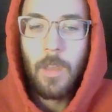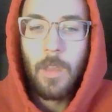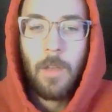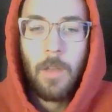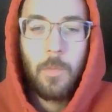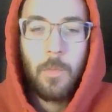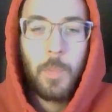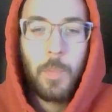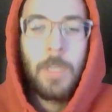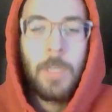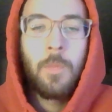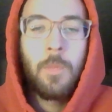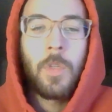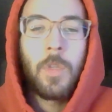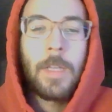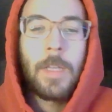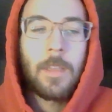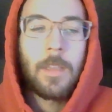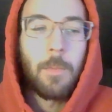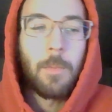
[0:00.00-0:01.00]
people
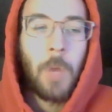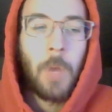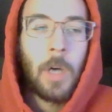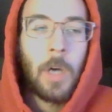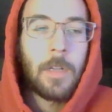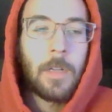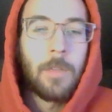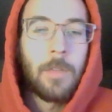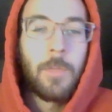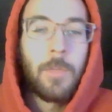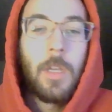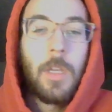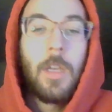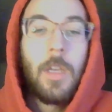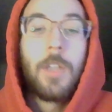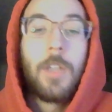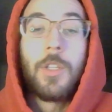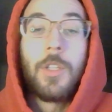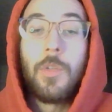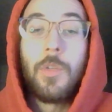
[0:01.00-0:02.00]
at the bottom
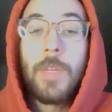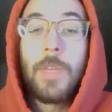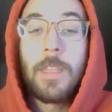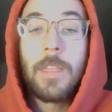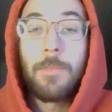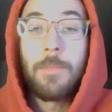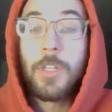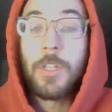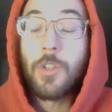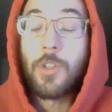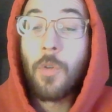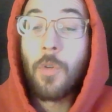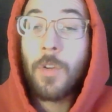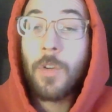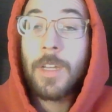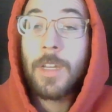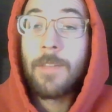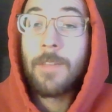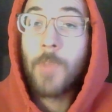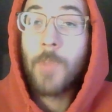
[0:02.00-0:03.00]
doing the
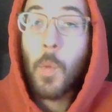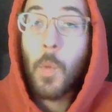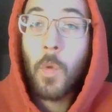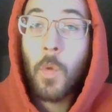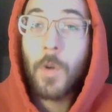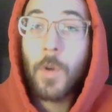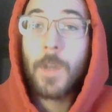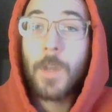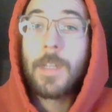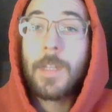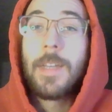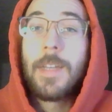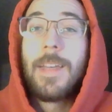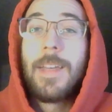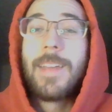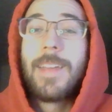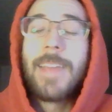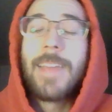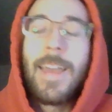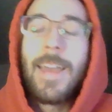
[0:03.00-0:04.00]
majority of the work,
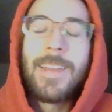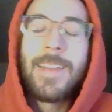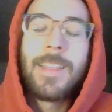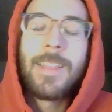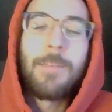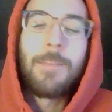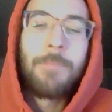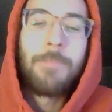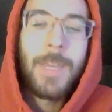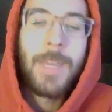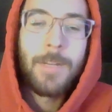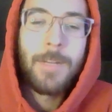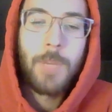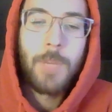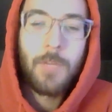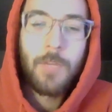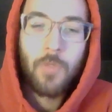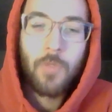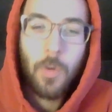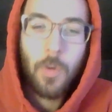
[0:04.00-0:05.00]
getting the
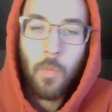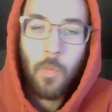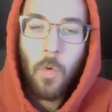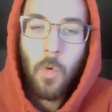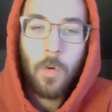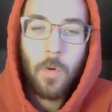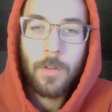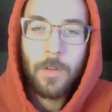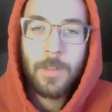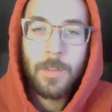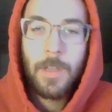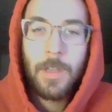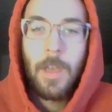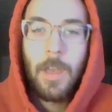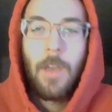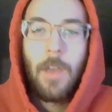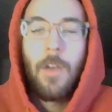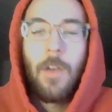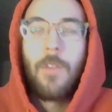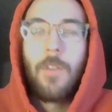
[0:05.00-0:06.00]
minimum rewards,
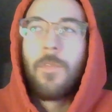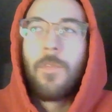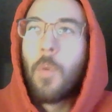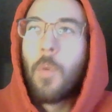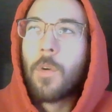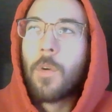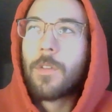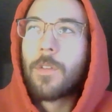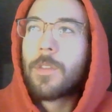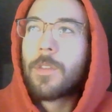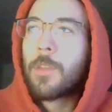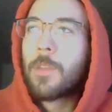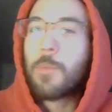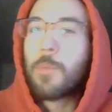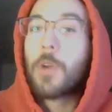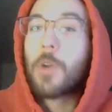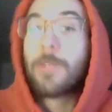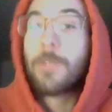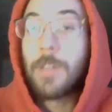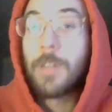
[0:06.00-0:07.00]
for the
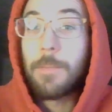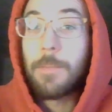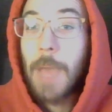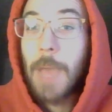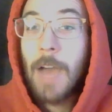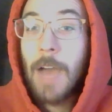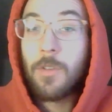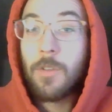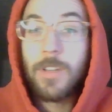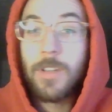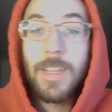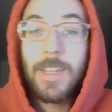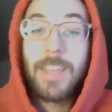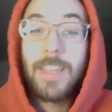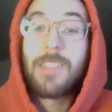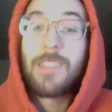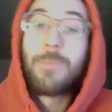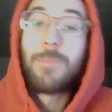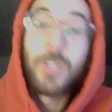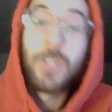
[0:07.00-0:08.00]
person in power to get
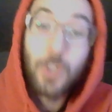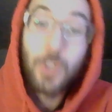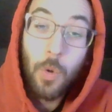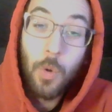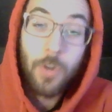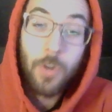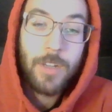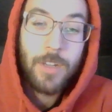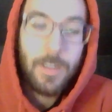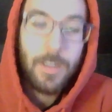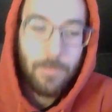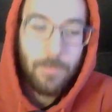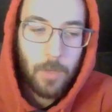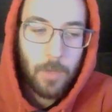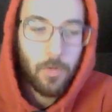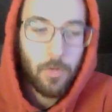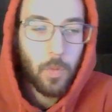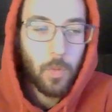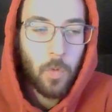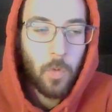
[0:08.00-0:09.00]
the majority of the
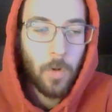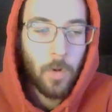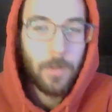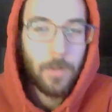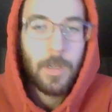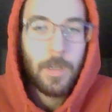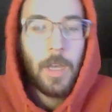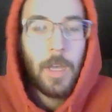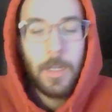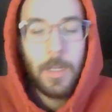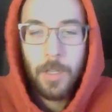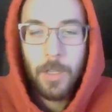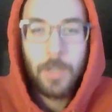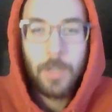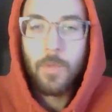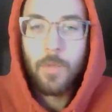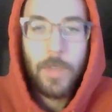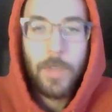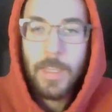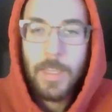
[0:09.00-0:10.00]
rewards to do
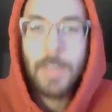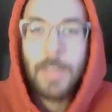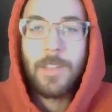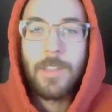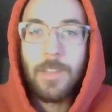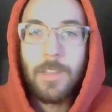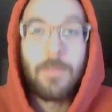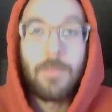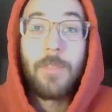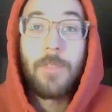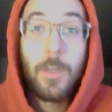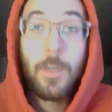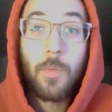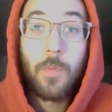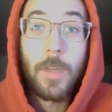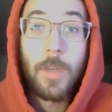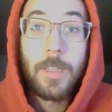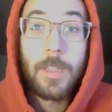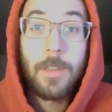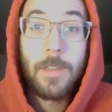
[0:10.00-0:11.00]
what they see fit with.